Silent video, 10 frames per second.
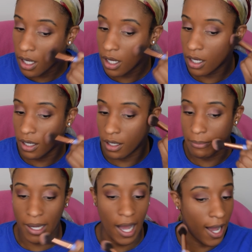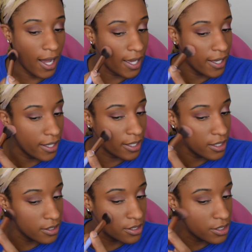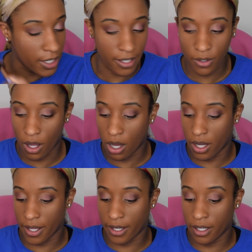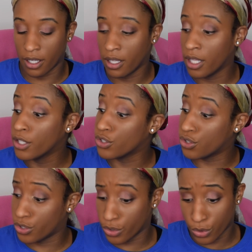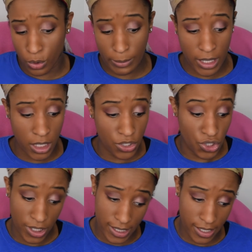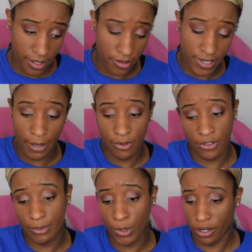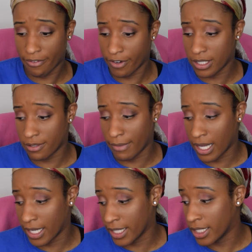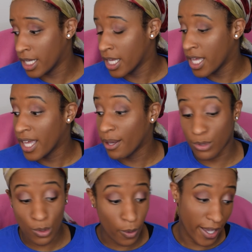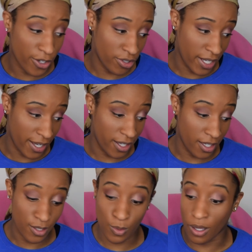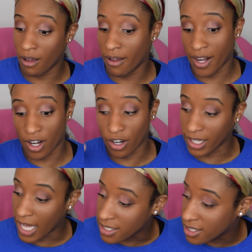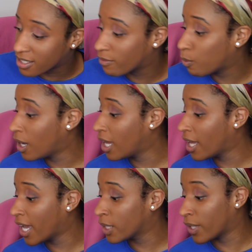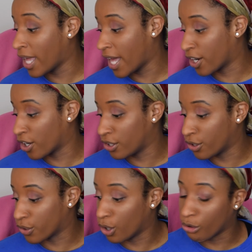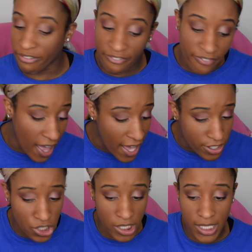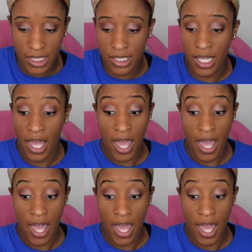I did it on Zoom just the other day with some girlfriends of mine. It was quite entertaining because we all had our glasses of wine, we had our little old fashions,